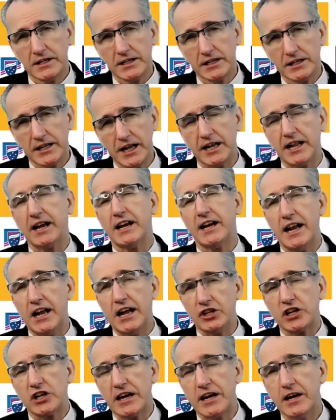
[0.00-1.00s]
that they can
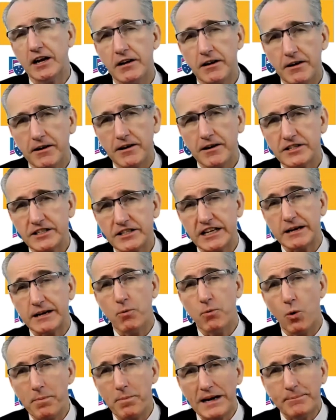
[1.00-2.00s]
actually see
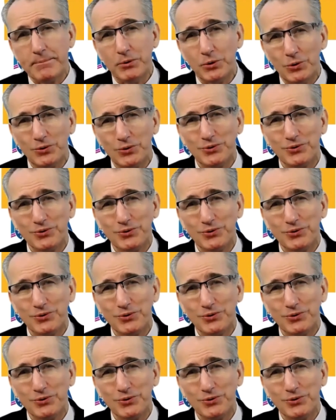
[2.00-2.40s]
more people.